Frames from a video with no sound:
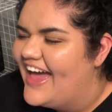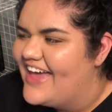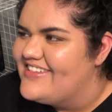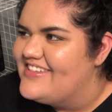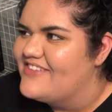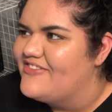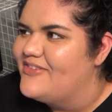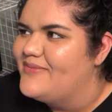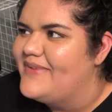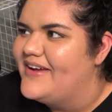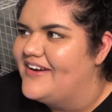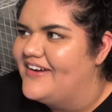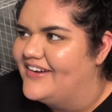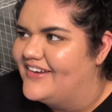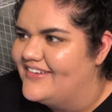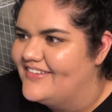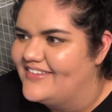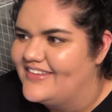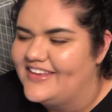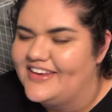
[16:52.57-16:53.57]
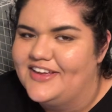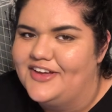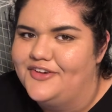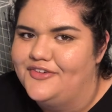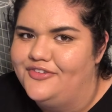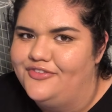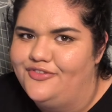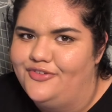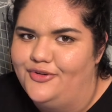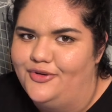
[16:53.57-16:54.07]
As if America is going to go
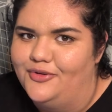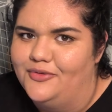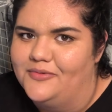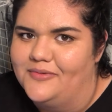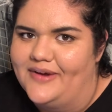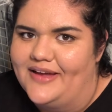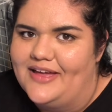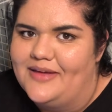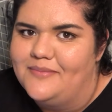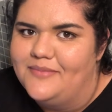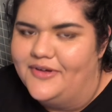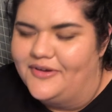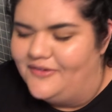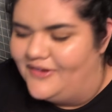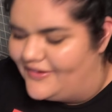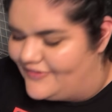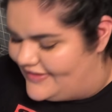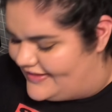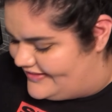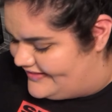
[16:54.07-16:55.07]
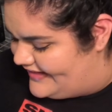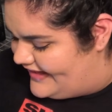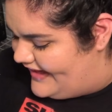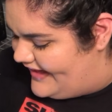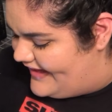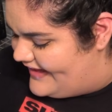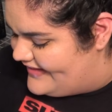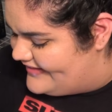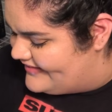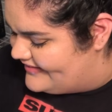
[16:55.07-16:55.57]
full Rambo on these guys.